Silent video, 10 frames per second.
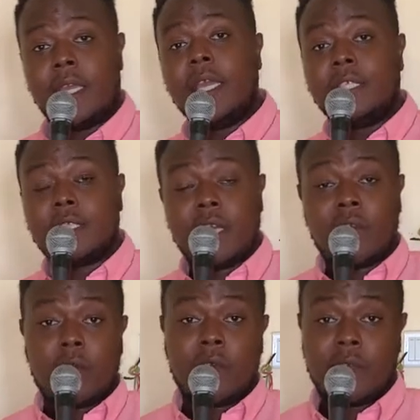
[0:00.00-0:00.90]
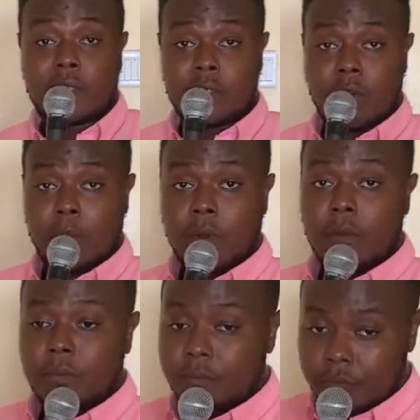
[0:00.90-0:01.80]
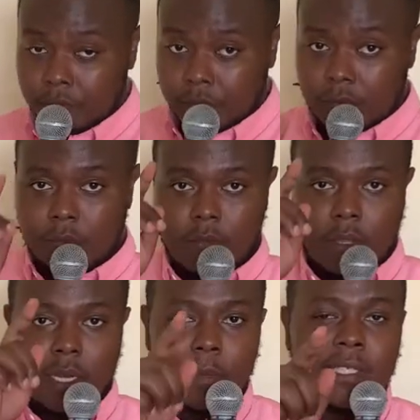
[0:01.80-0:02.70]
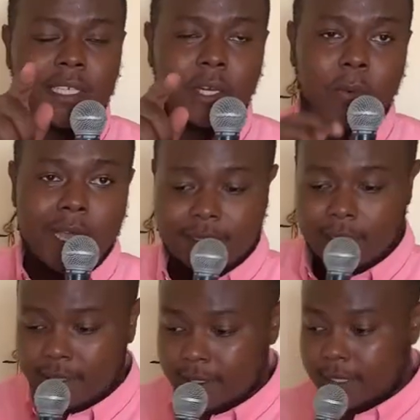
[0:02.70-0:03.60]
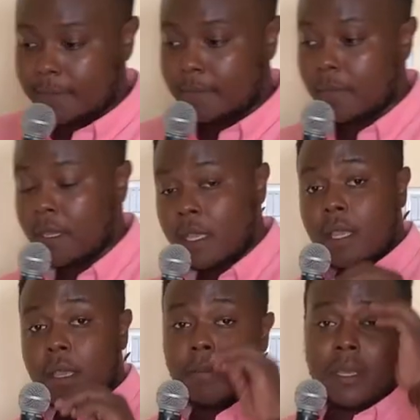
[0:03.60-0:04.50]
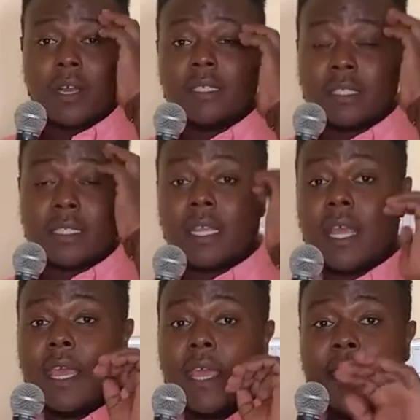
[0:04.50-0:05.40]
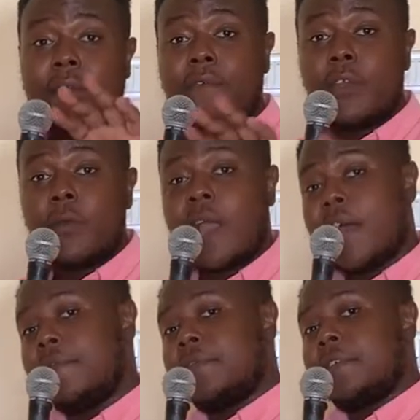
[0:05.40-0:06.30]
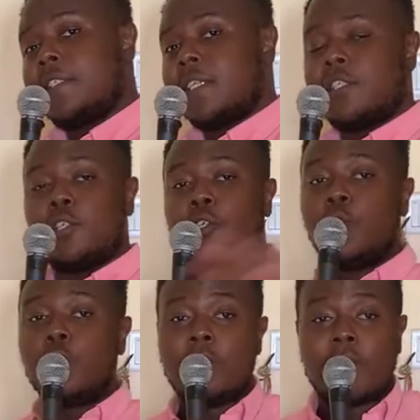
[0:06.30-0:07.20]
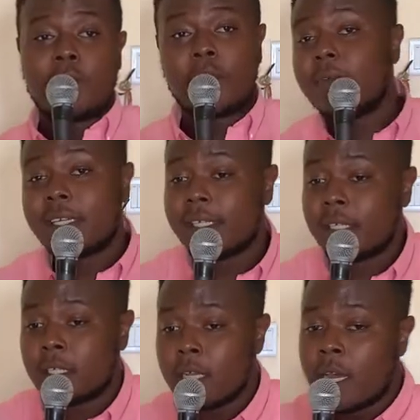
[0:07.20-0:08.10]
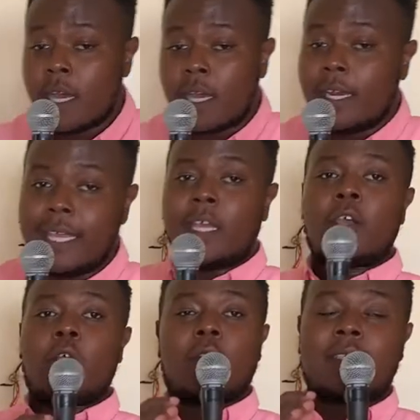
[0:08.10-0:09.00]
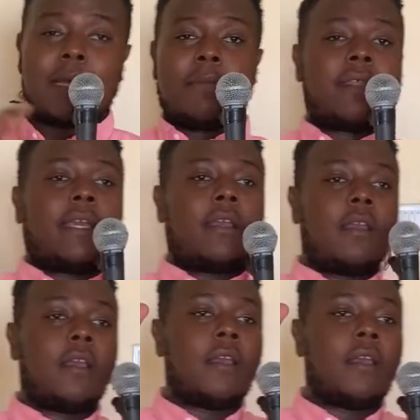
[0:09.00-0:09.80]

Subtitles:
each and every one of us is a criminal. Let me tell you why I say this. Because if you have sent a nude, forwarded a link or something,